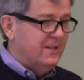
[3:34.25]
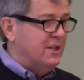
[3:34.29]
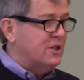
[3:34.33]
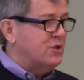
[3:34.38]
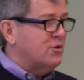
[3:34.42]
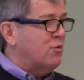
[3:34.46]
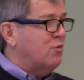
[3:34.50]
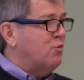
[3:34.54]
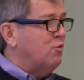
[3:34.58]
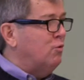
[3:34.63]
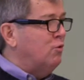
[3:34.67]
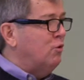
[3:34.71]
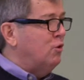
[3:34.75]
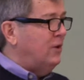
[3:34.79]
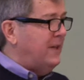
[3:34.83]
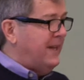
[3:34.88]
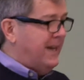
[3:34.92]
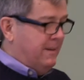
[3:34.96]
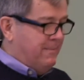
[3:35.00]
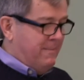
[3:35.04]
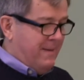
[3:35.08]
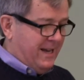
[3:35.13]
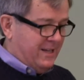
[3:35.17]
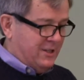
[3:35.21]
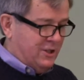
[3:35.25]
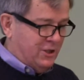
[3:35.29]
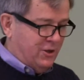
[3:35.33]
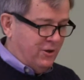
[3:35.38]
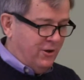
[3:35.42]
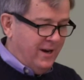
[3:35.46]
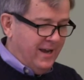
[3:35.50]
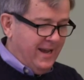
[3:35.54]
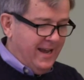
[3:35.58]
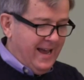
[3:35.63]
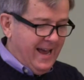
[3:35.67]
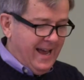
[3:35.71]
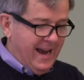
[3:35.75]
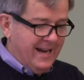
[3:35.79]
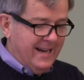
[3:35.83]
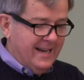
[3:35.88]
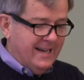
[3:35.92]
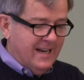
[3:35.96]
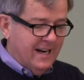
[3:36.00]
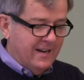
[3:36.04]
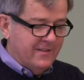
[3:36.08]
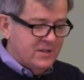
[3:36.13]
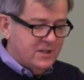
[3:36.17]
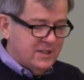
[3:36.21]
this cruel headmaster, and he
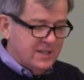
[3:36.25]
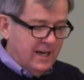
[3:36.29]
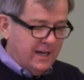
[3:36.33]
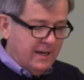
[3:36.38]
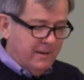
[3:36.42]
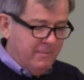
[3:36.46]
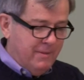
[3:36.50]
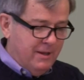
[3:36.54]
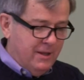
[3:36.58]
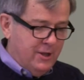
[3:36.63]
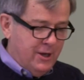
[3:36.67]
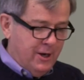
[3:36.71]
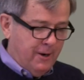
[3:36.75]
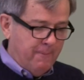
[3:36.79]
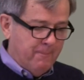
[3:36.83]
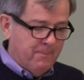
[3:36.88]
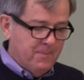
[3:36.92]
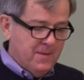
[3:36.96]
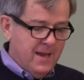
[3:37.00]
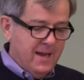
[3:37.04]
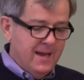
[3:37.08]
kind of stuck him in there.